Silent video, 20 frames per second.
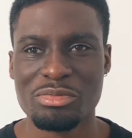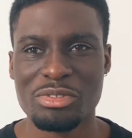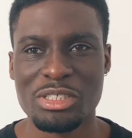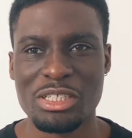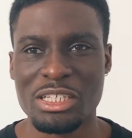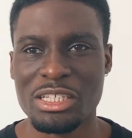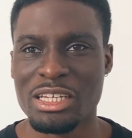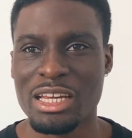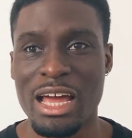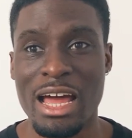
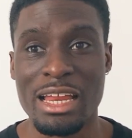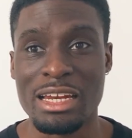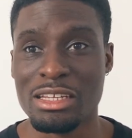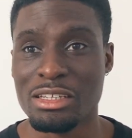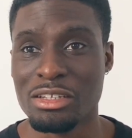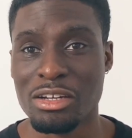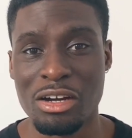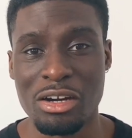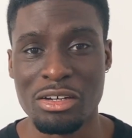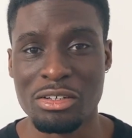it at the
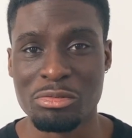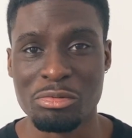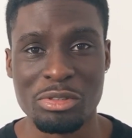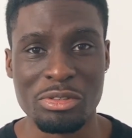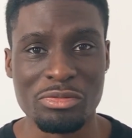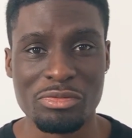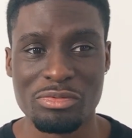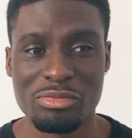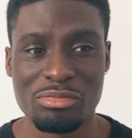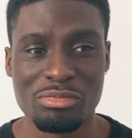yard
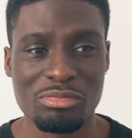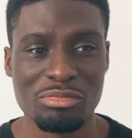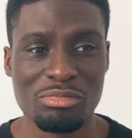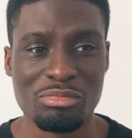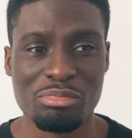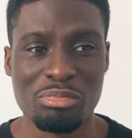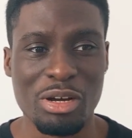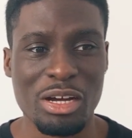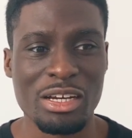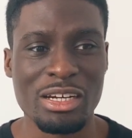with,
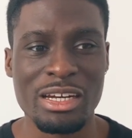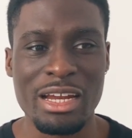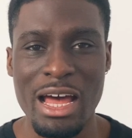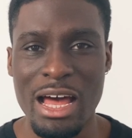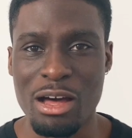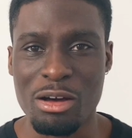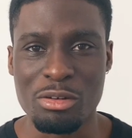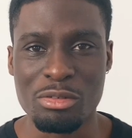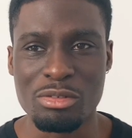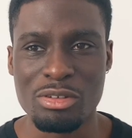but
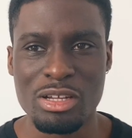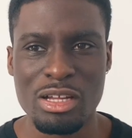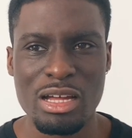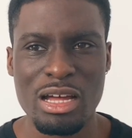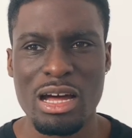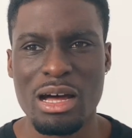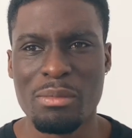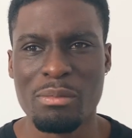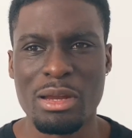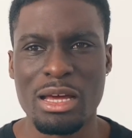now
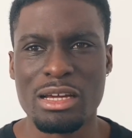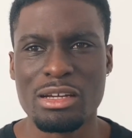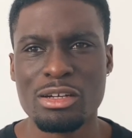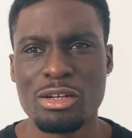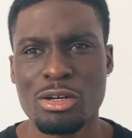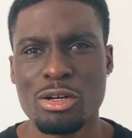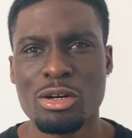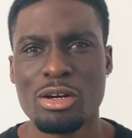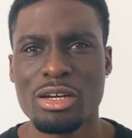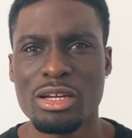I'm like,
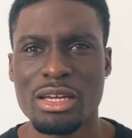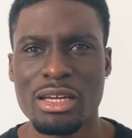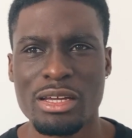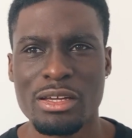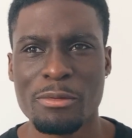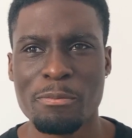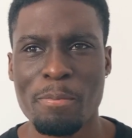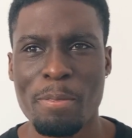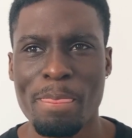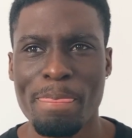
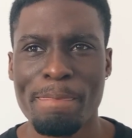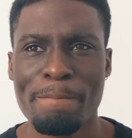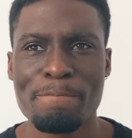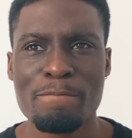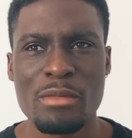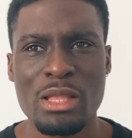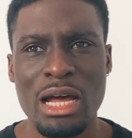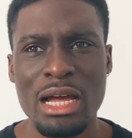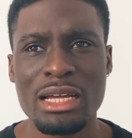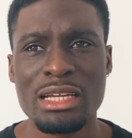okay,
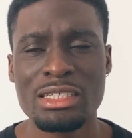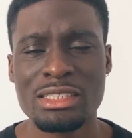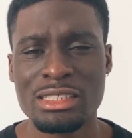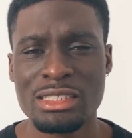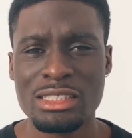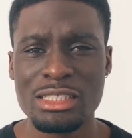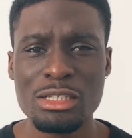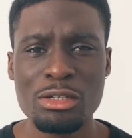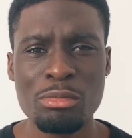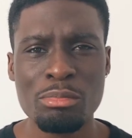I can
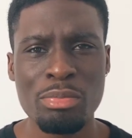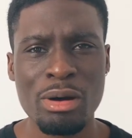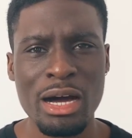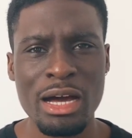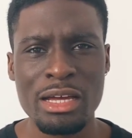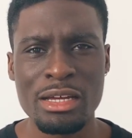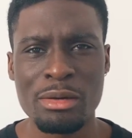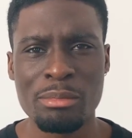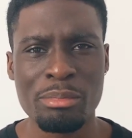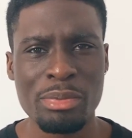still
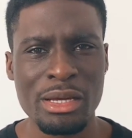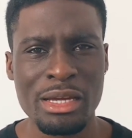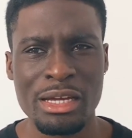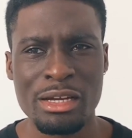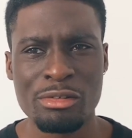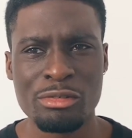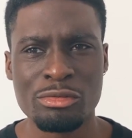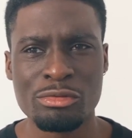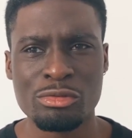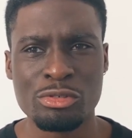buy a
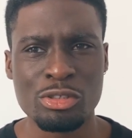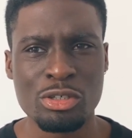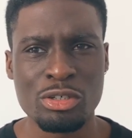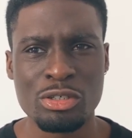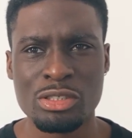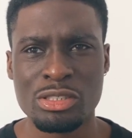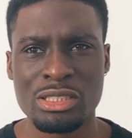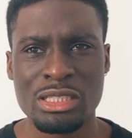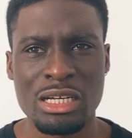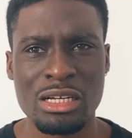pair of
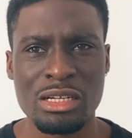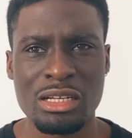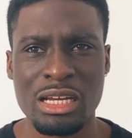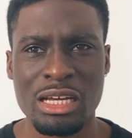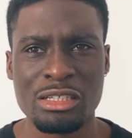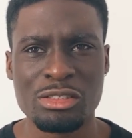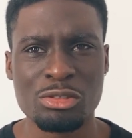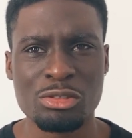joggers that are like